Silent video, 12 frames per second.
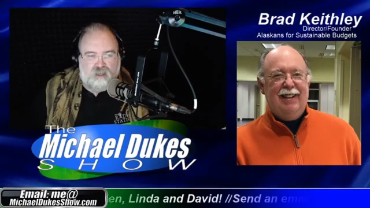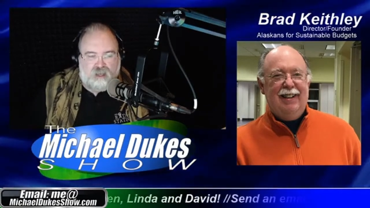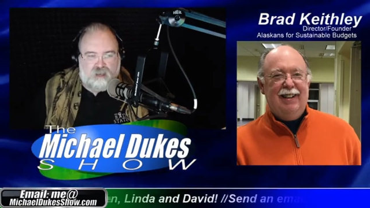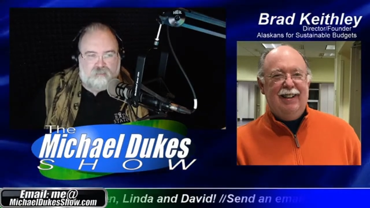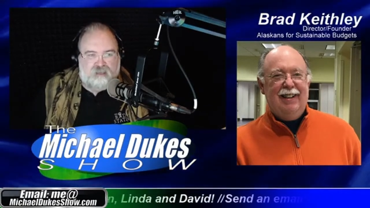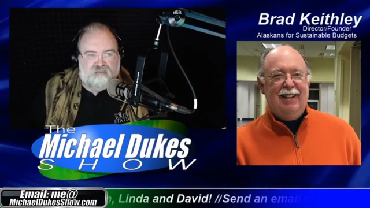
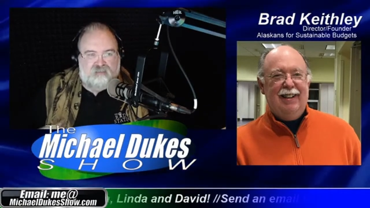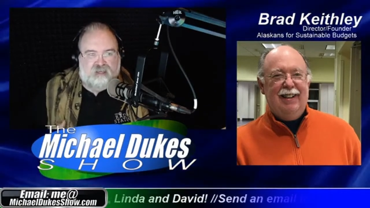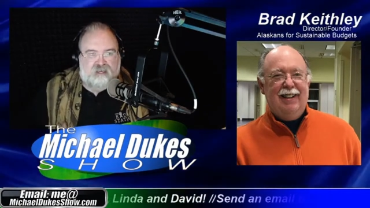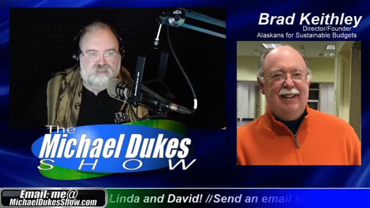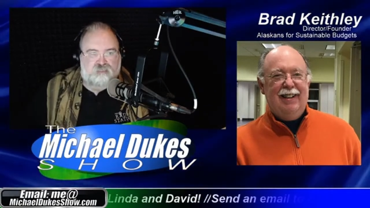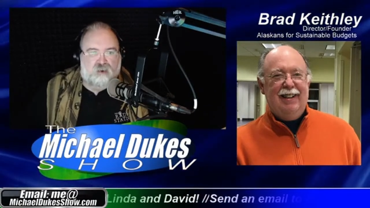Speaker 1: I mean, and that
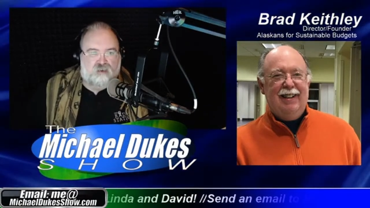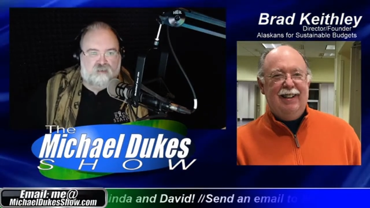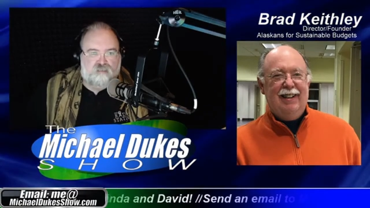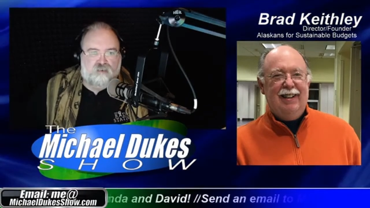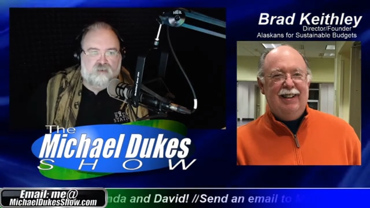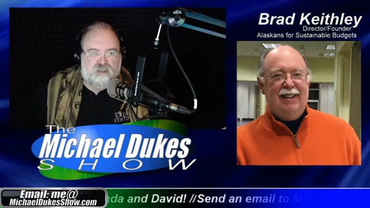is part of the
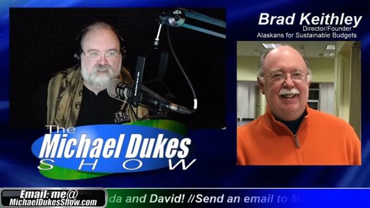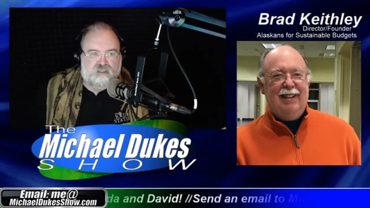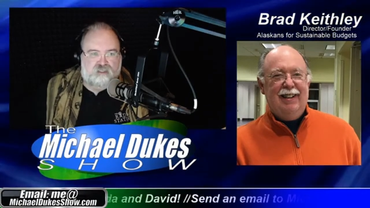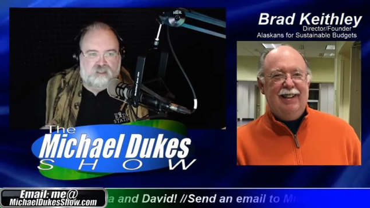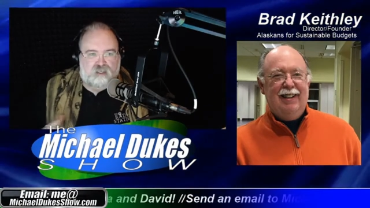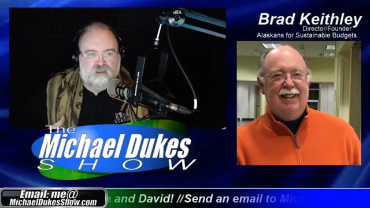point, is
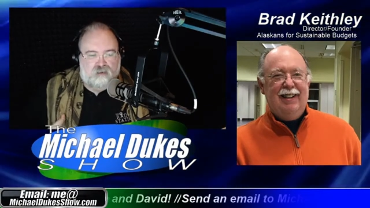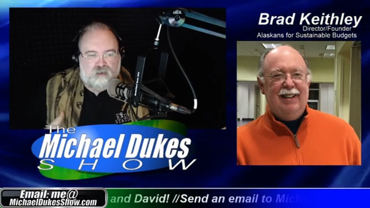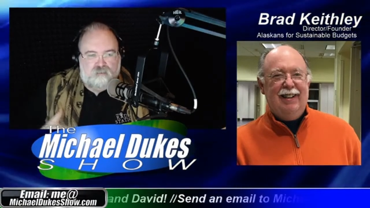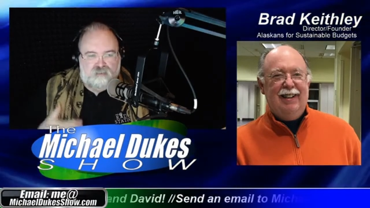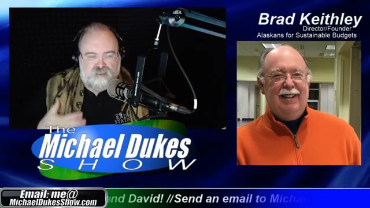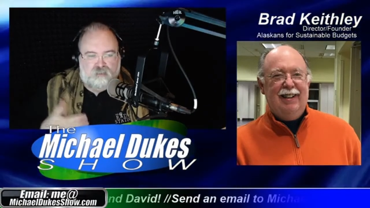that the
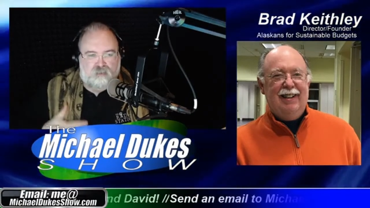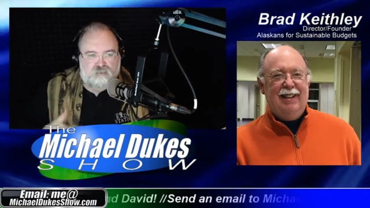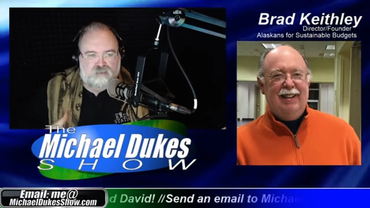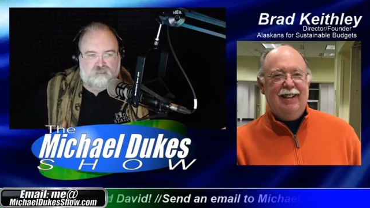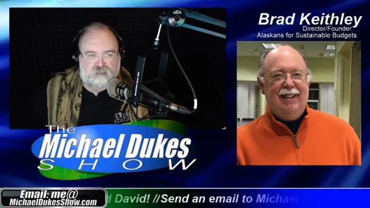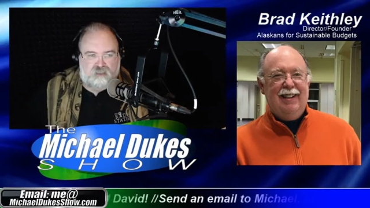ERA was
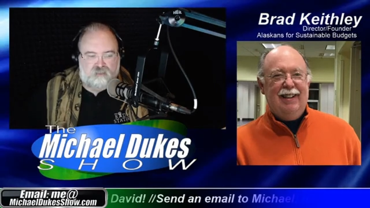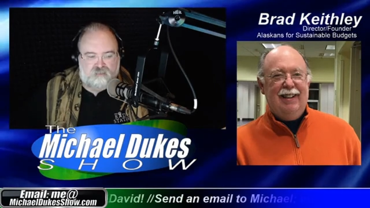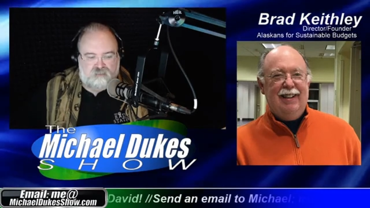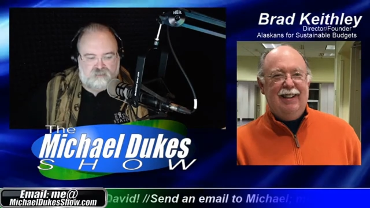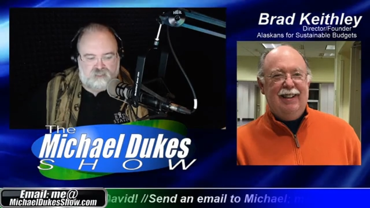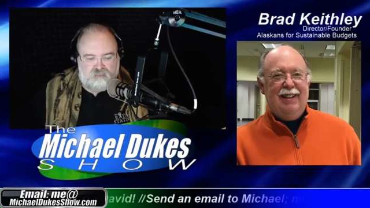supposed to be
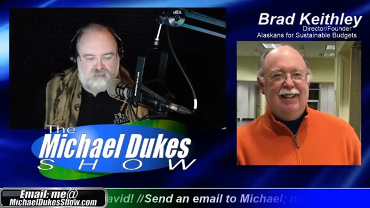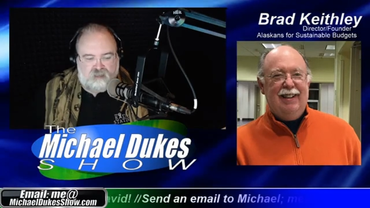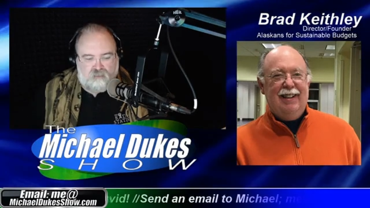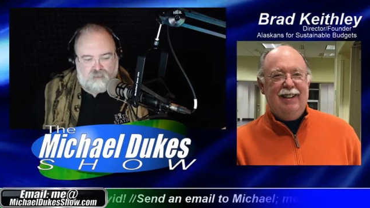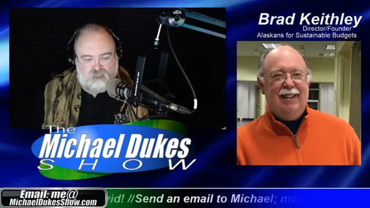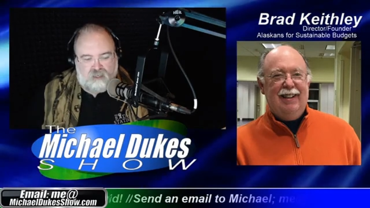used in
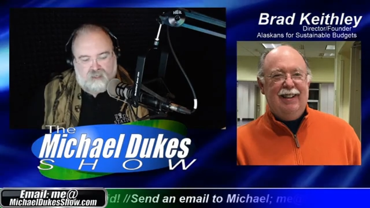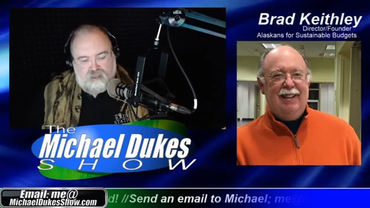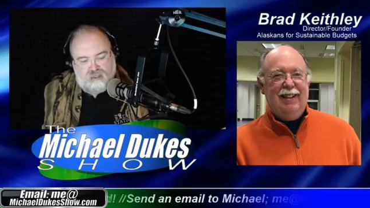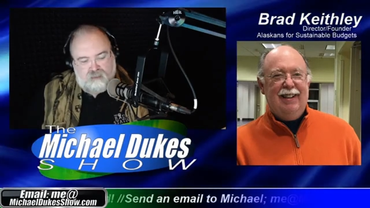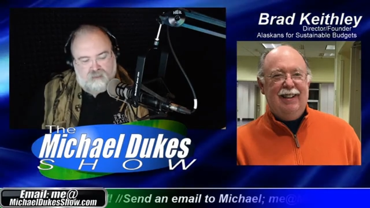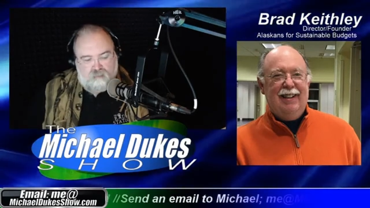that way,
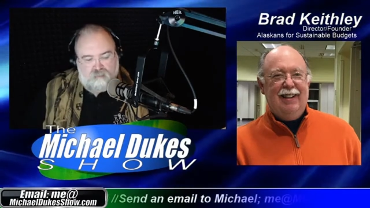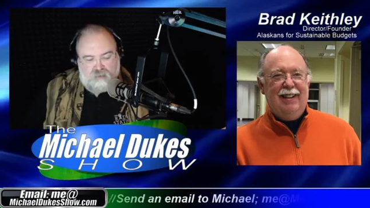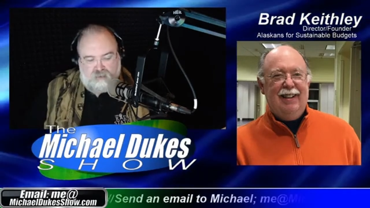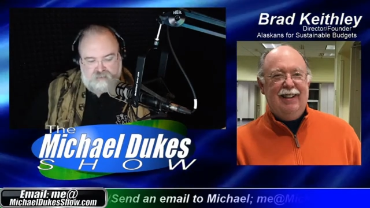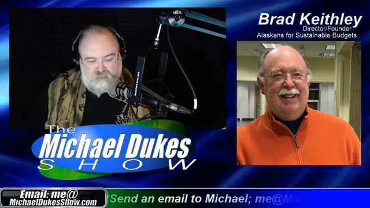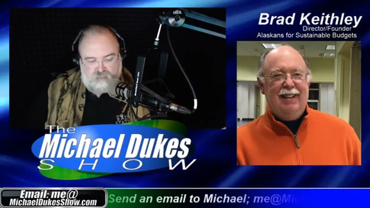but
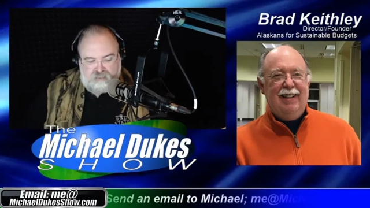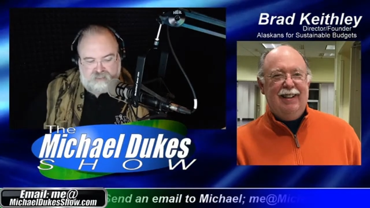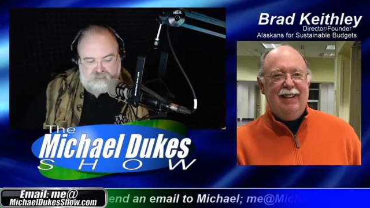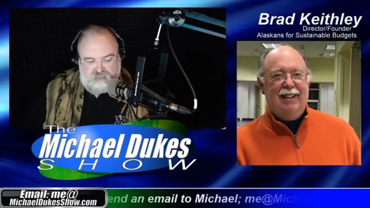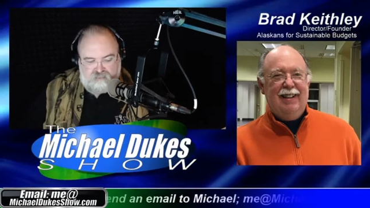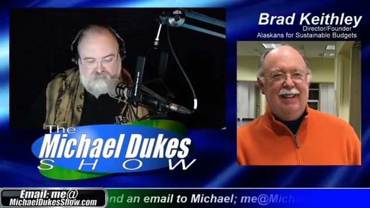also it
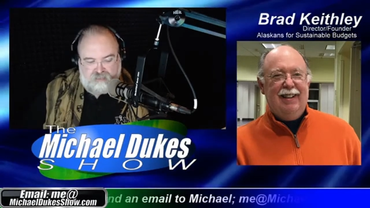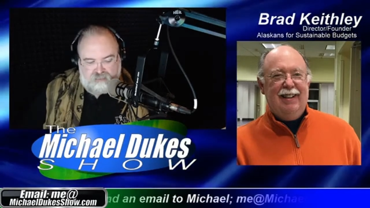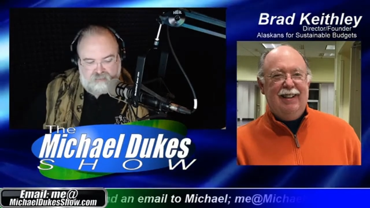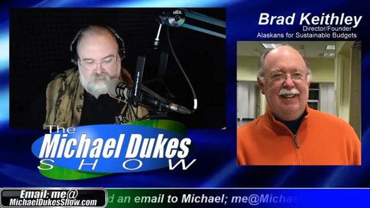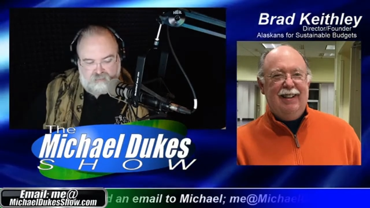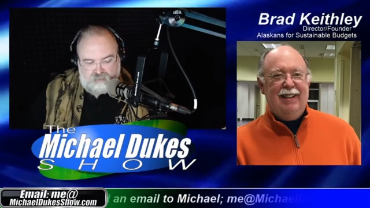does affect
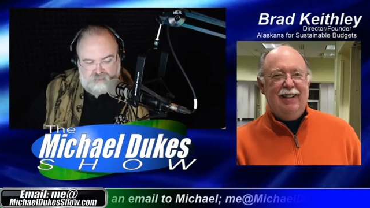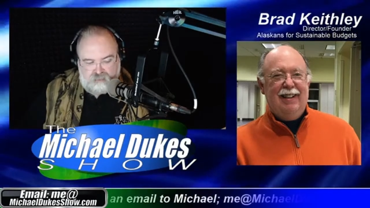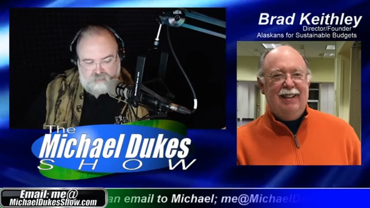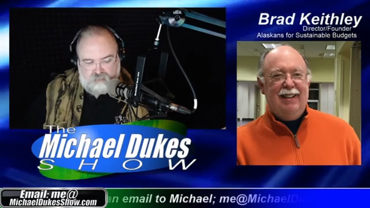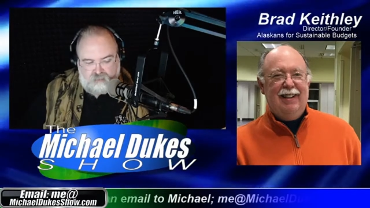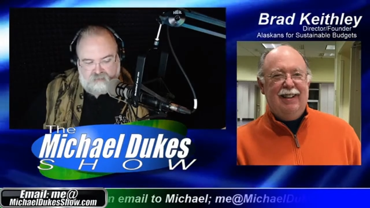the earnings of
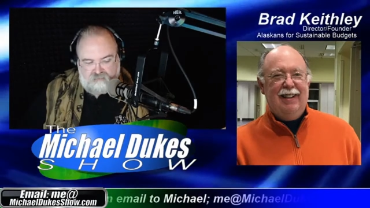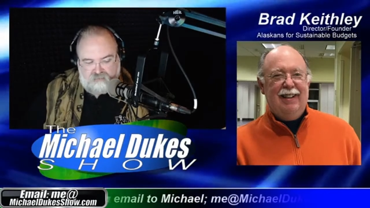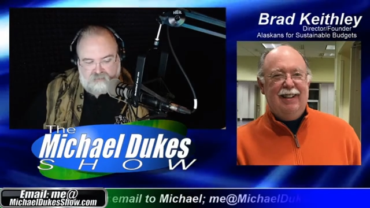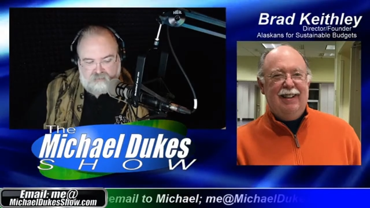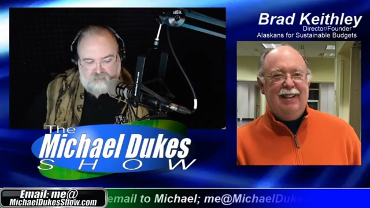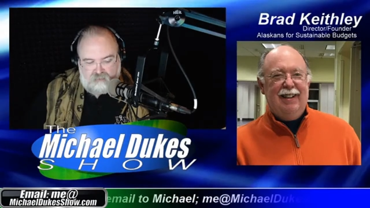the permanent
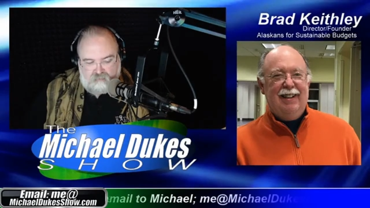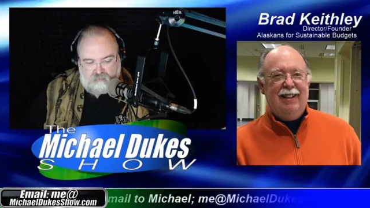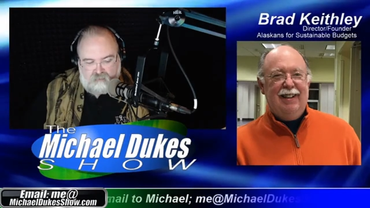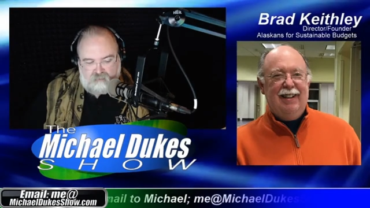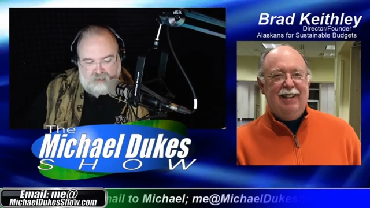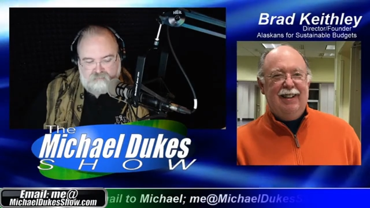fund in the long
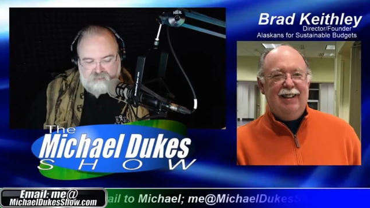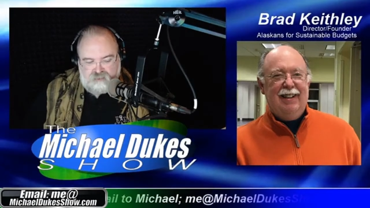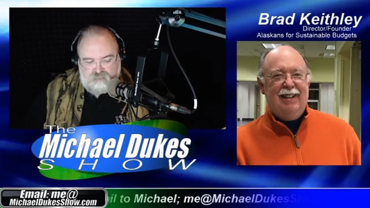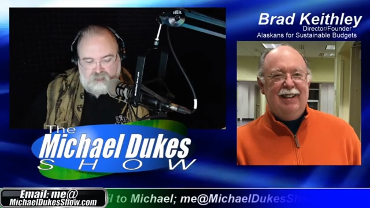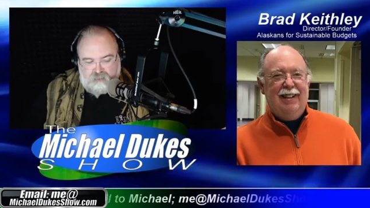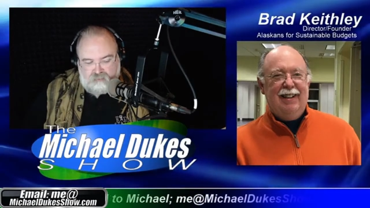run. I'm just
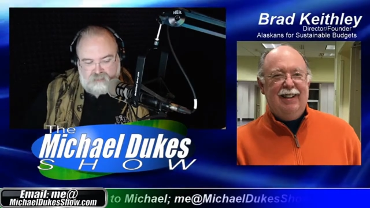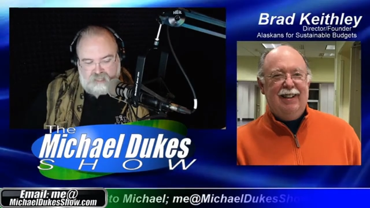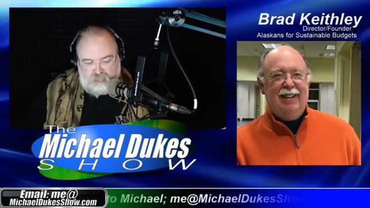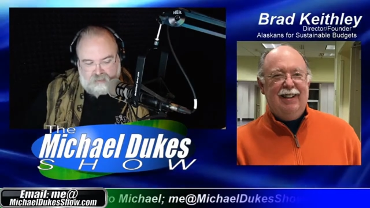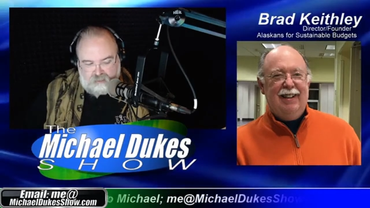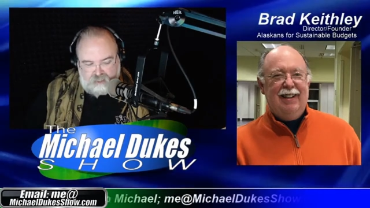trying to
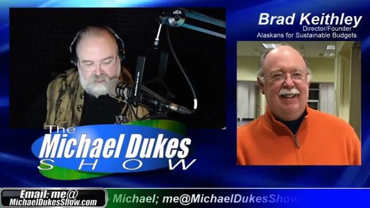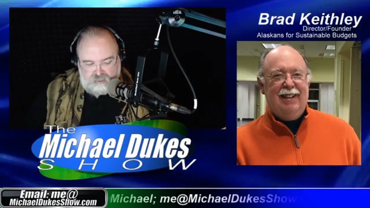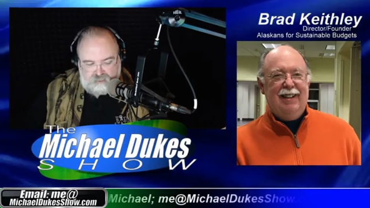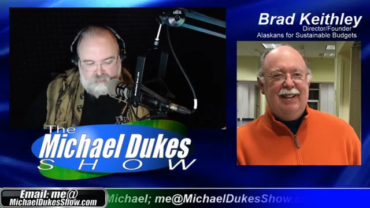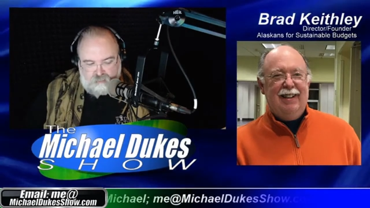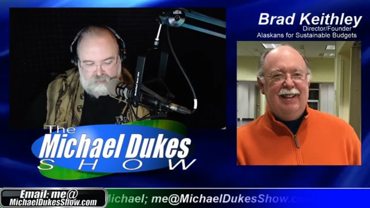analogize it
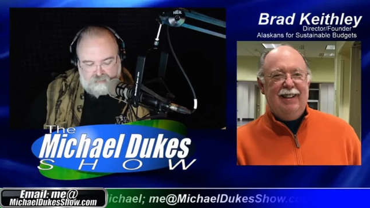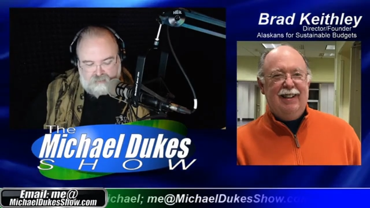so people